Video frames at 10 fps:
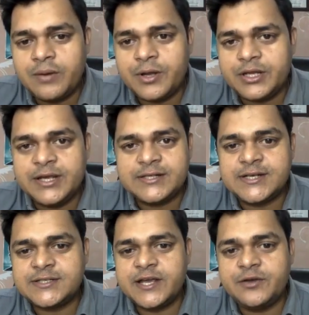our
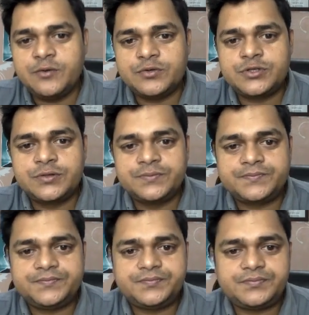ESXi host,
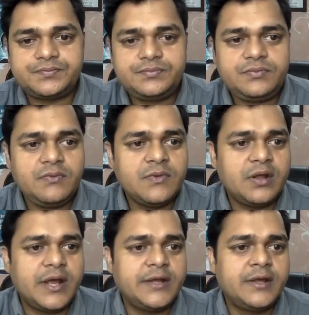
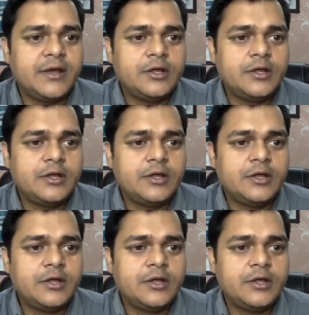right?